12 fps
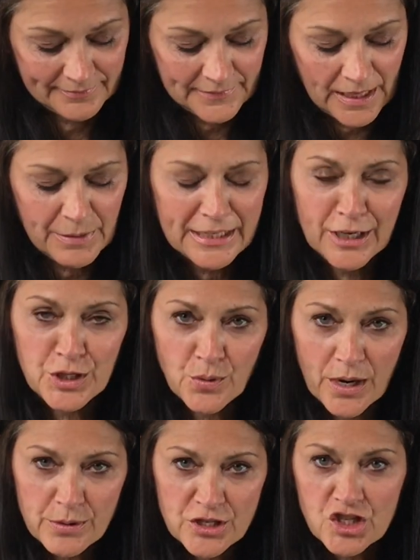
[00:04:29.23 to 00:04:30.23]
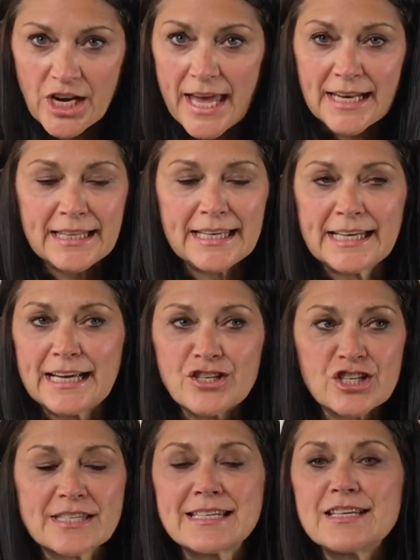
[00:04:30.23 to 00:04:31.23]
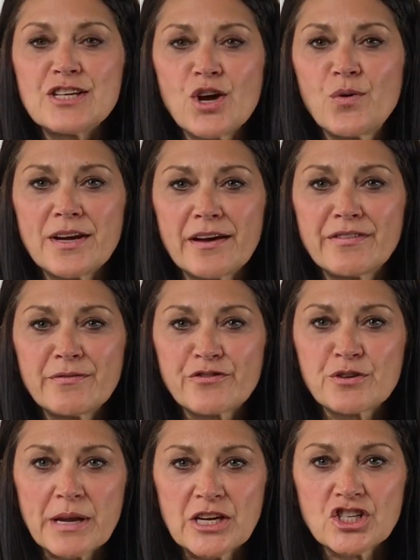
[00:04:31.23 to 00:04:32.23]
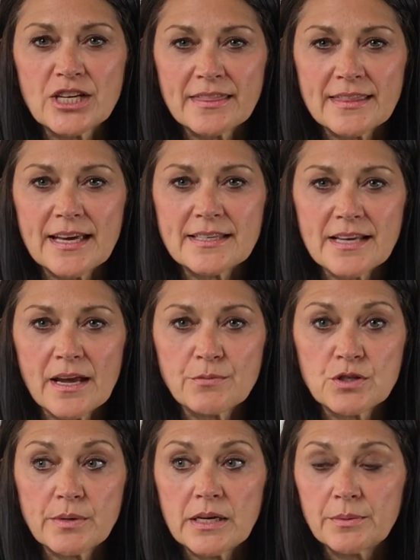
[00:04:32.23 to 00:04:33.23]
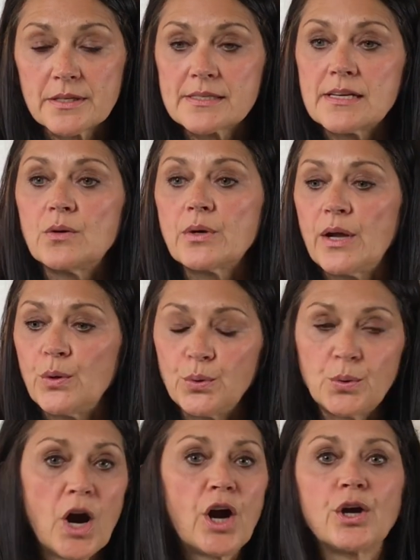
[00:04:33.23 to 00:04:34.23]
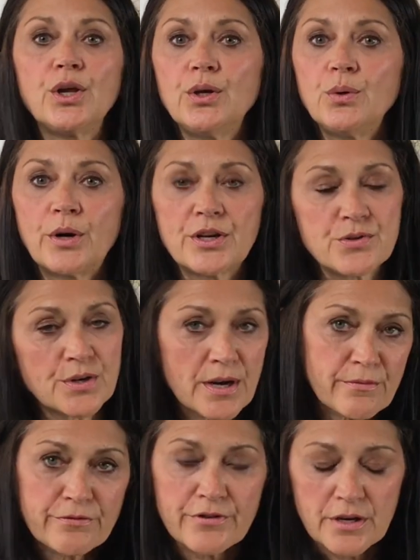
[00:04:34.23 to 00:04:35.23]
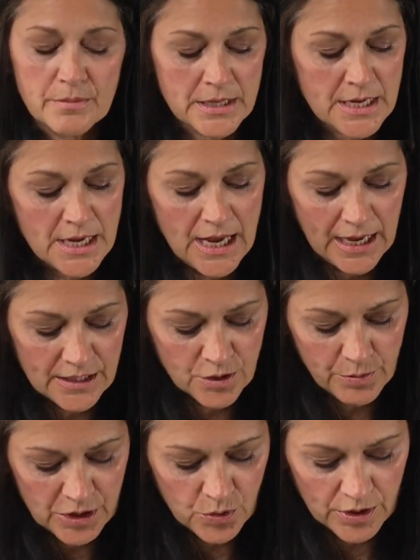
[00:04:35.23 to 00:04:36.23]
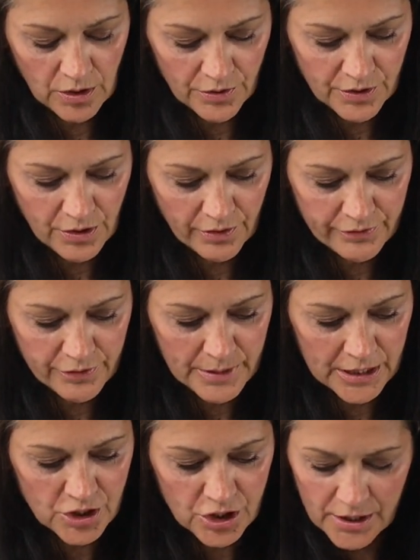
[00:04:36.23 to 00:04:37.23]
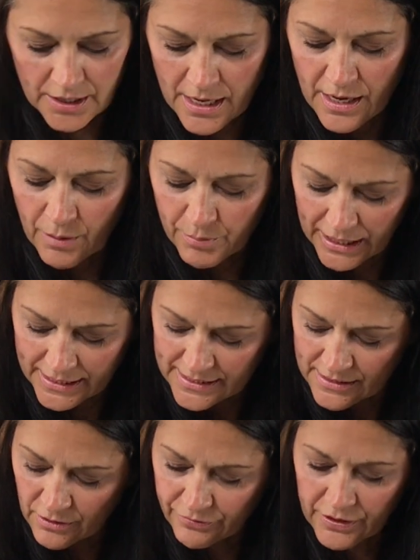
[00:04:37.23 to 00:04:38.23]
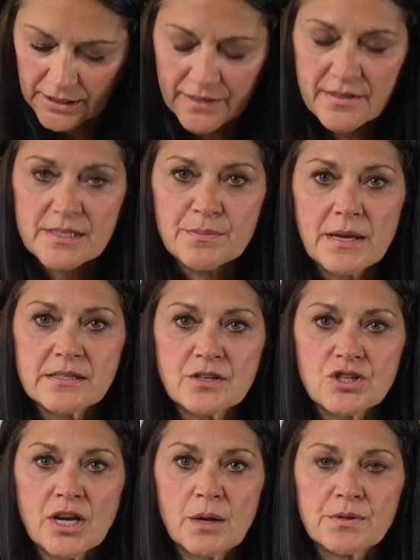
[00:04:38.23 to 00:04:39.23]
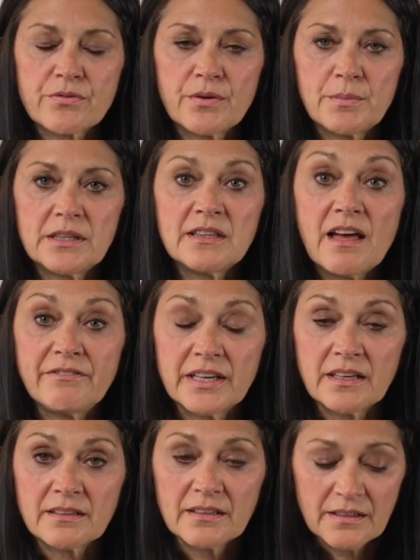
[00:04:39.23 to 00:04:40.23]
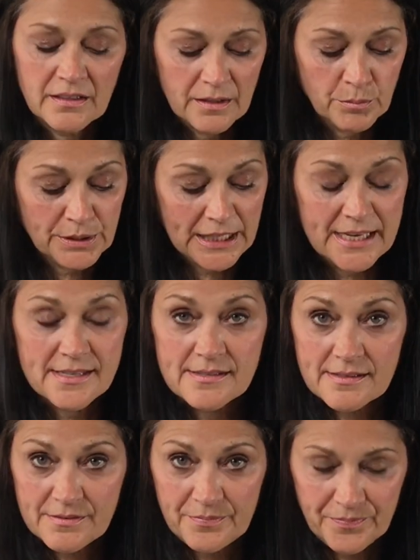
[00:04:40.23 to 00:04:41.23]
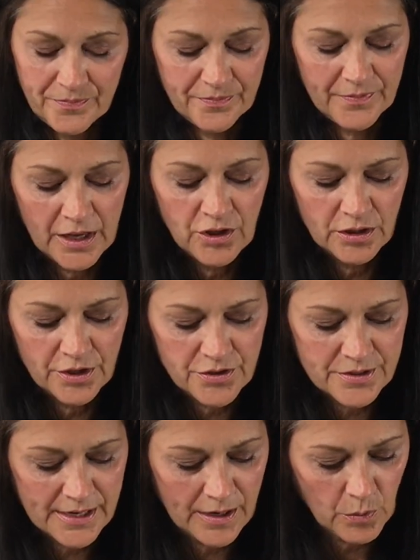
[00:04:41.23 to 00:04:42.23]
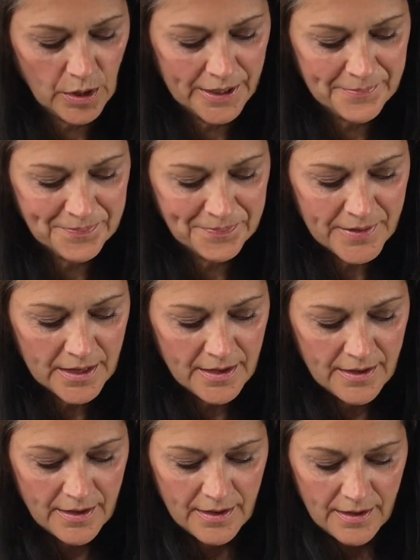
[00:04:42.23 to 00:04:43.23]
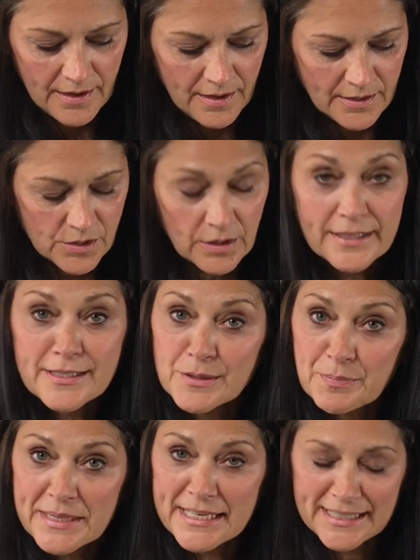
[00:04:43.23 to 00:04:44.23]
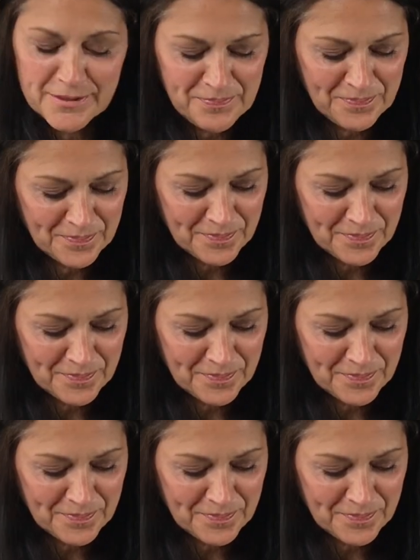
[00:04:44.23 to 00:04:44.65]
I mean, I knew I was channeling, I just didn't know enough information at that time to be able to say, okay, who are you, where did you come from, and to be doing all the confirmation. But I still feel like this message comes from a loving place, and you'll understand why. So let's begin.